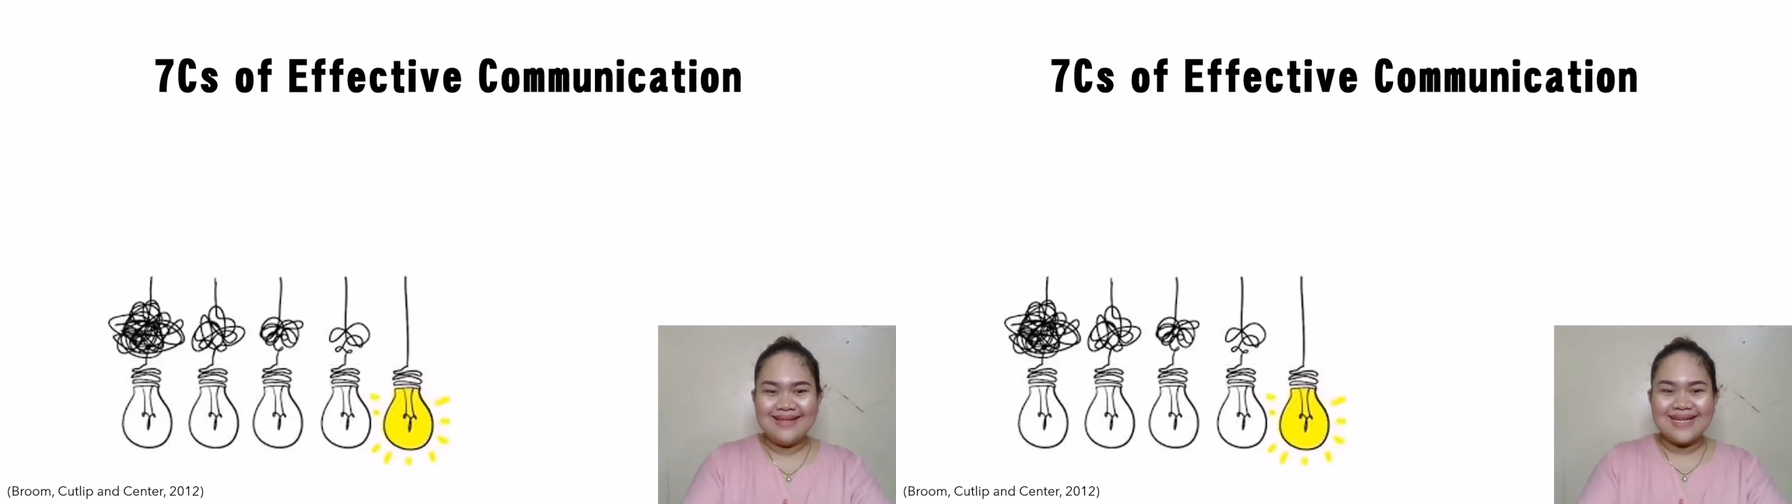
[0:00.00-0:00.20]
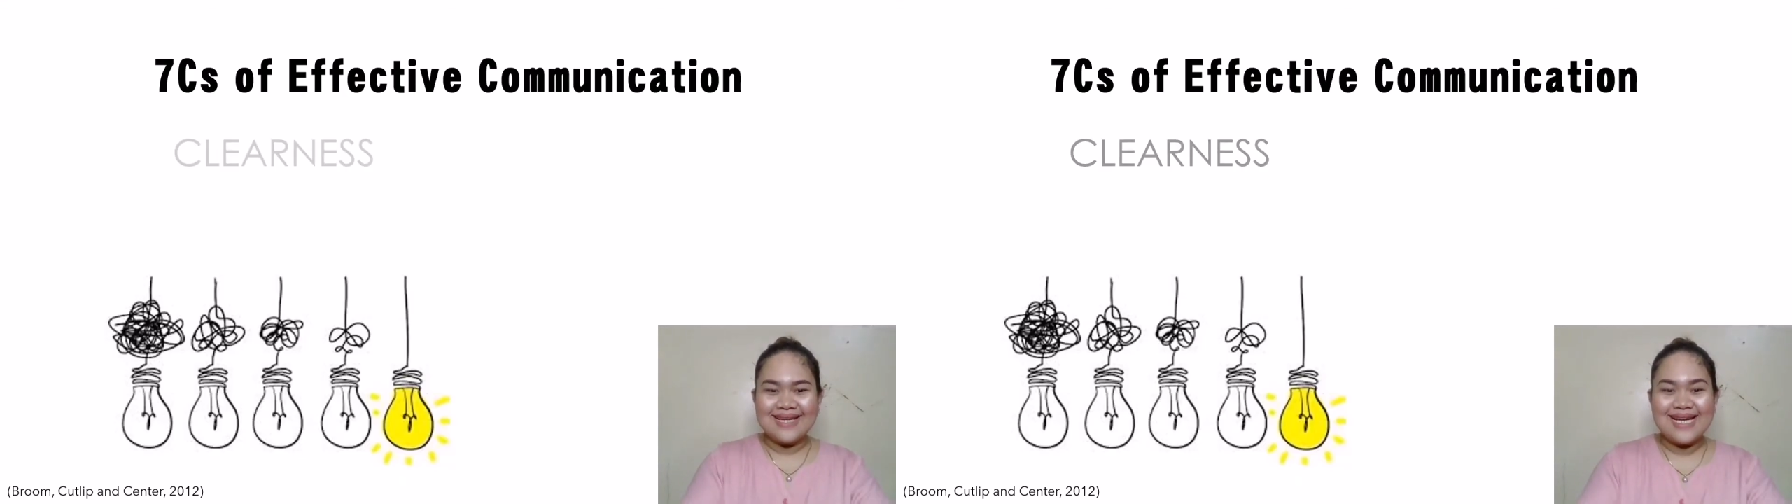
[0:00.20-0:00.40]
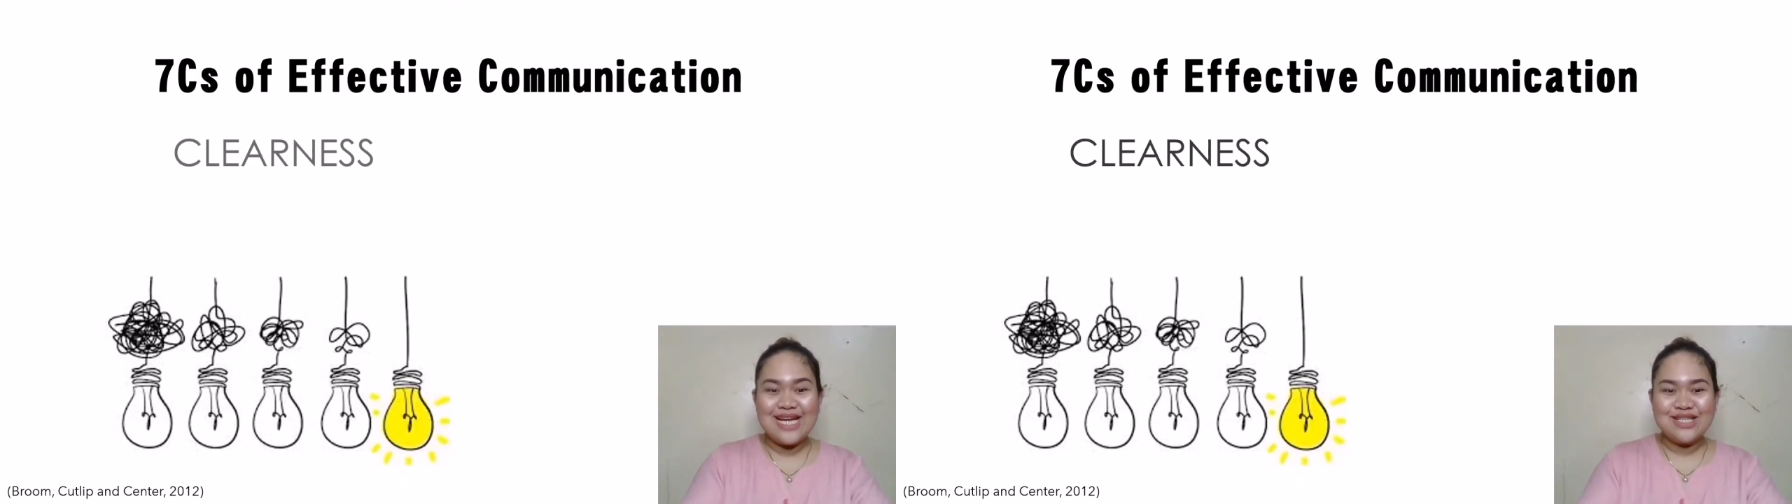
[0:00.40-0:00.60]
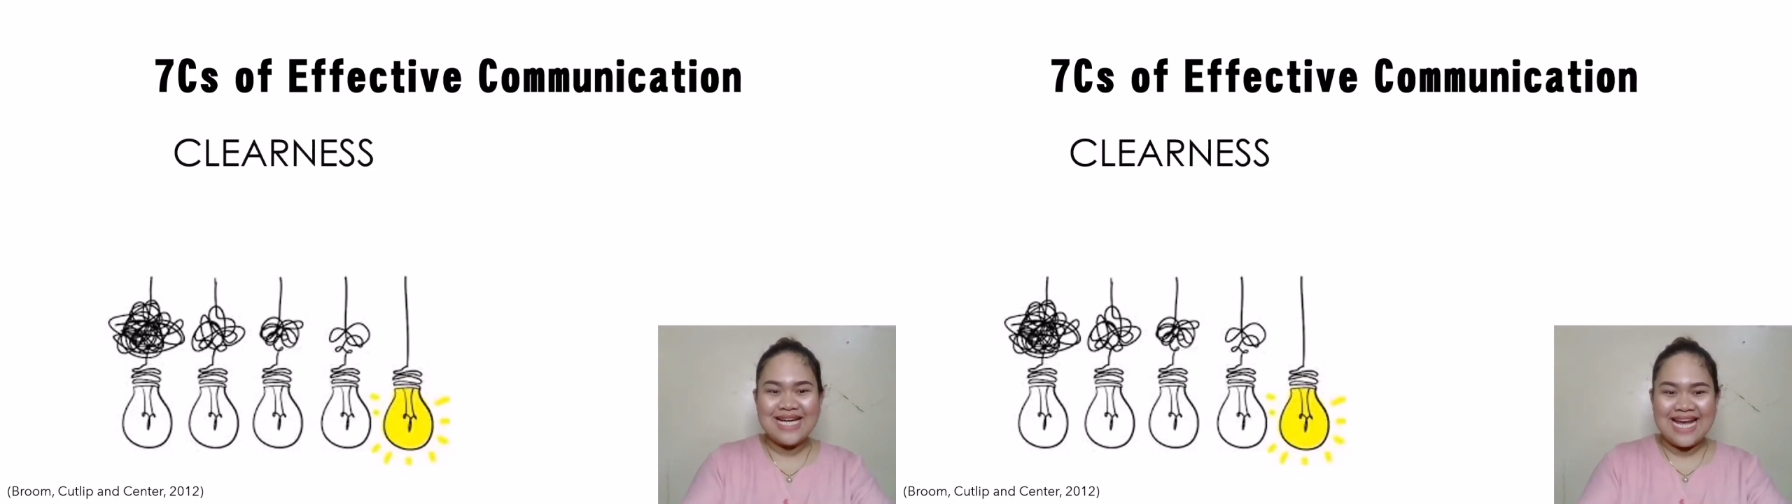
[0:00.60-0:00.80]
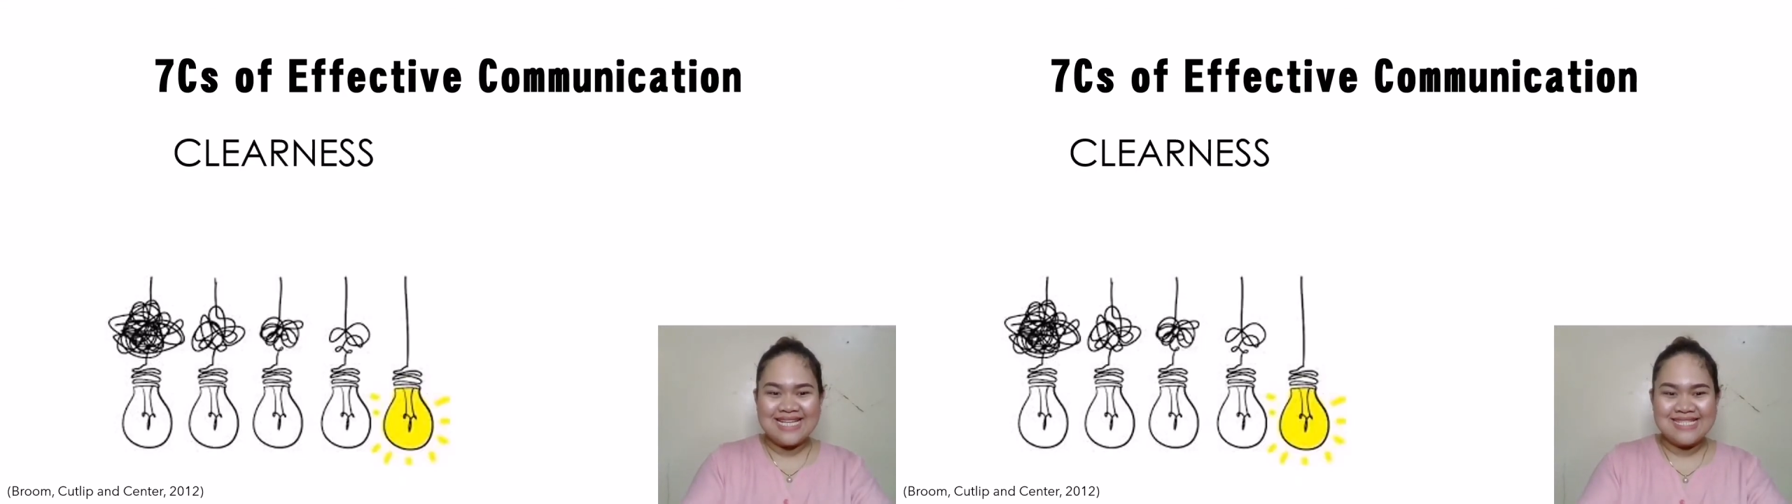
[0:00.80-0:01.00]

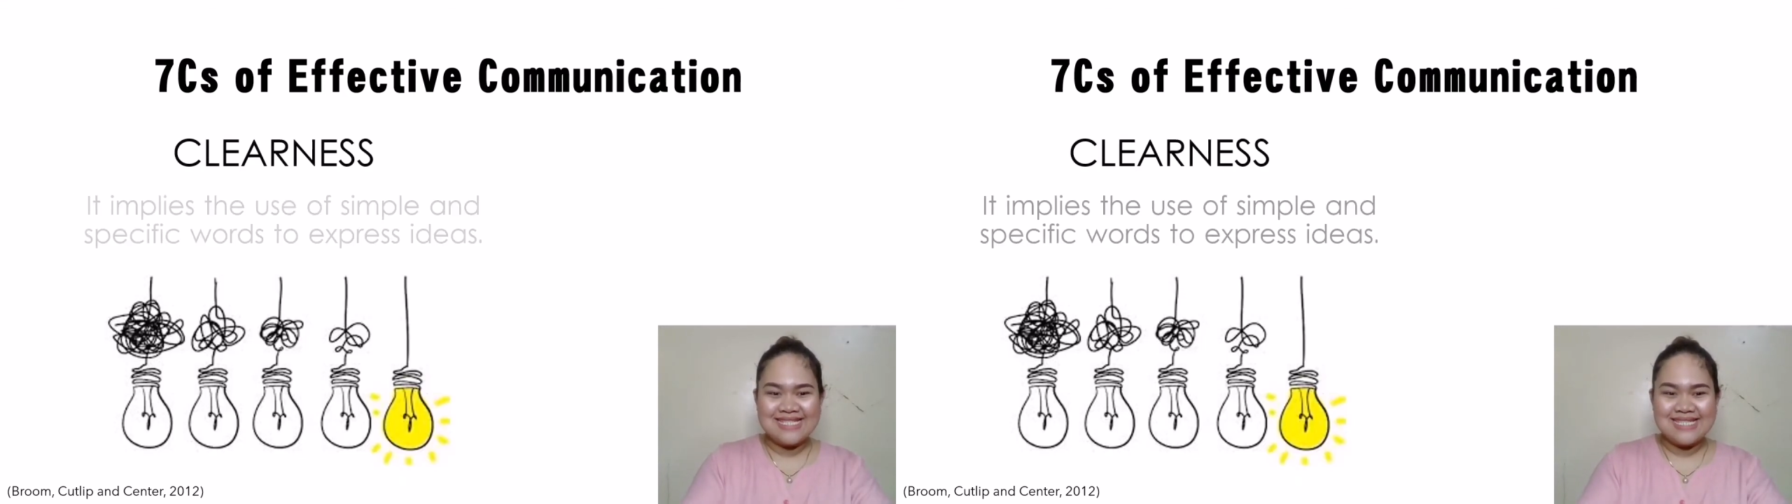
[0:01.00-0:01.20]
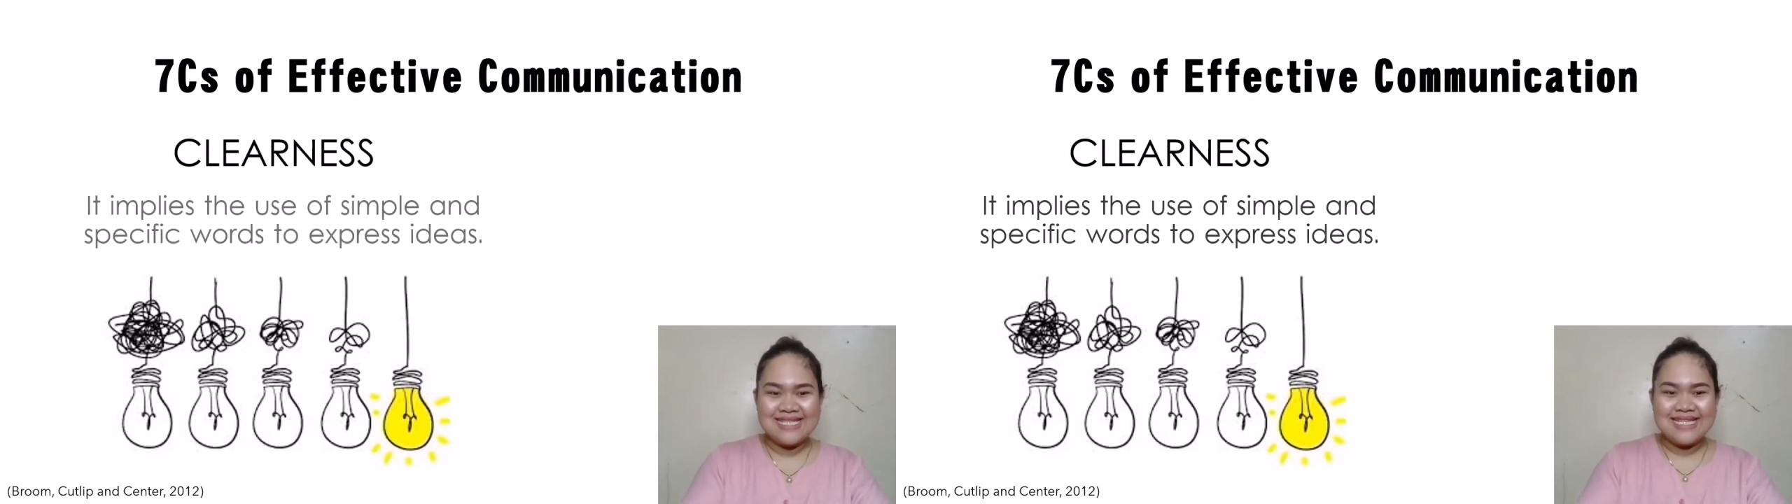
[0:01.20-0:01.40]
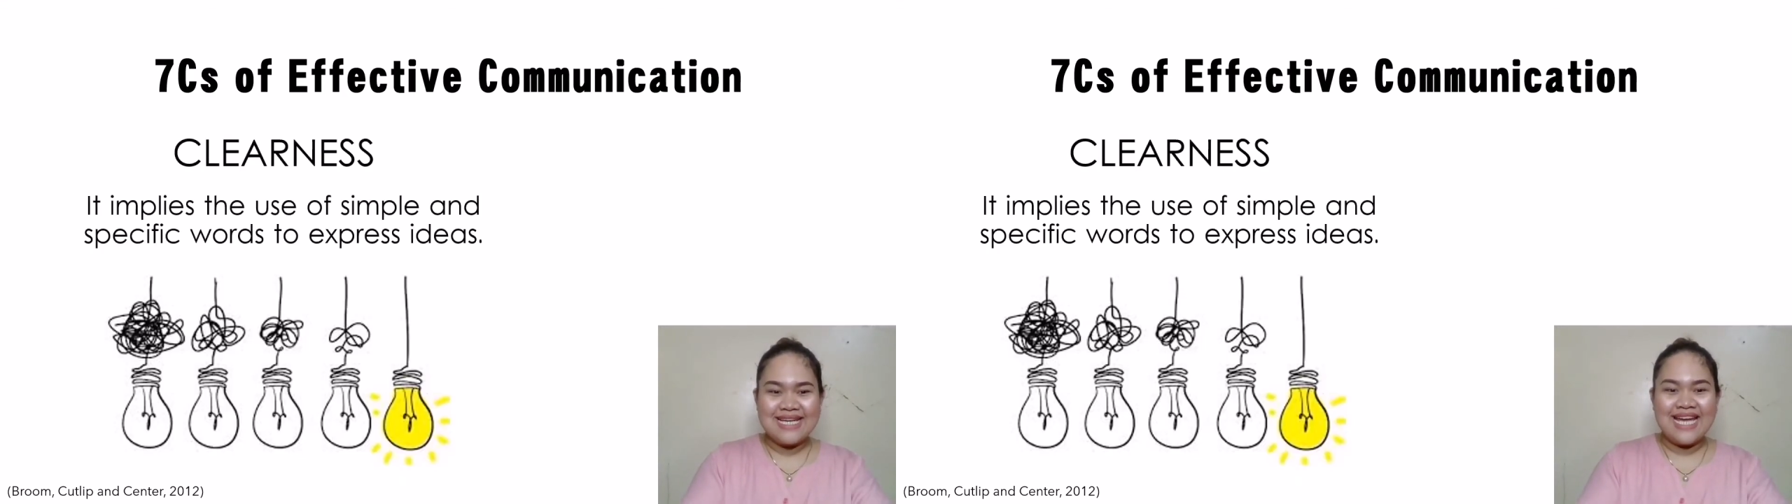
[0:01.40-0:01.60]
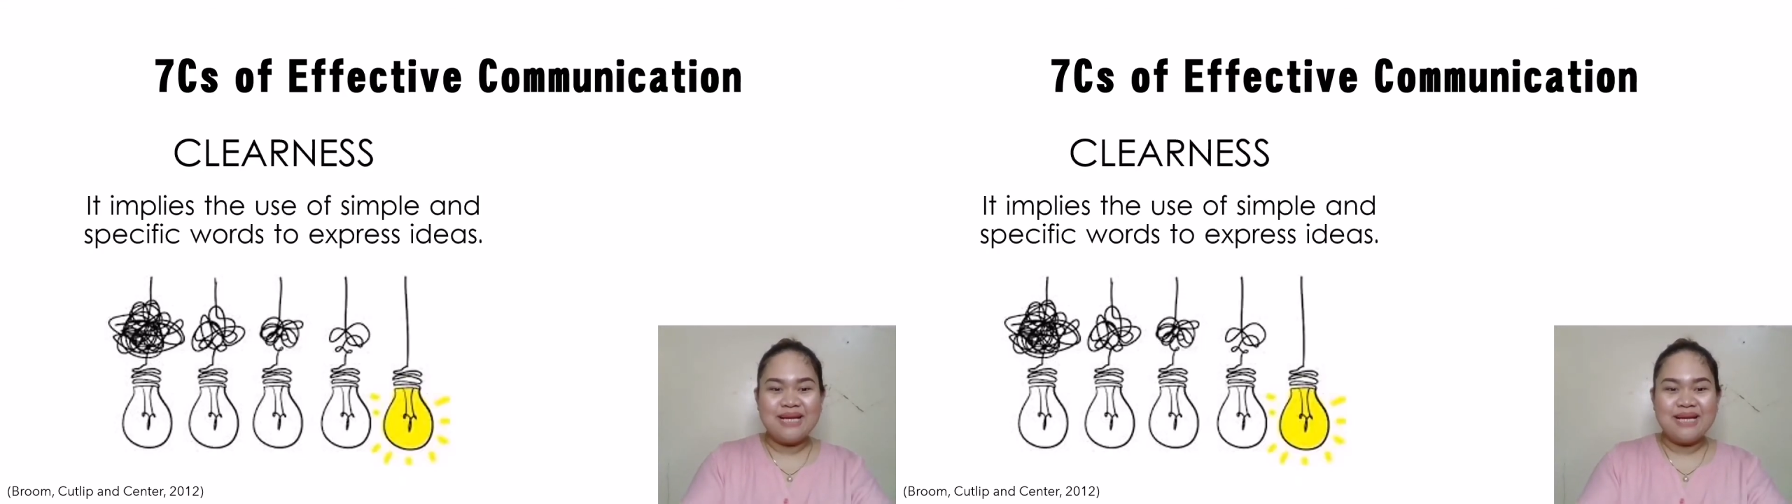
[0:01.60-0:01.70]
Clearness. It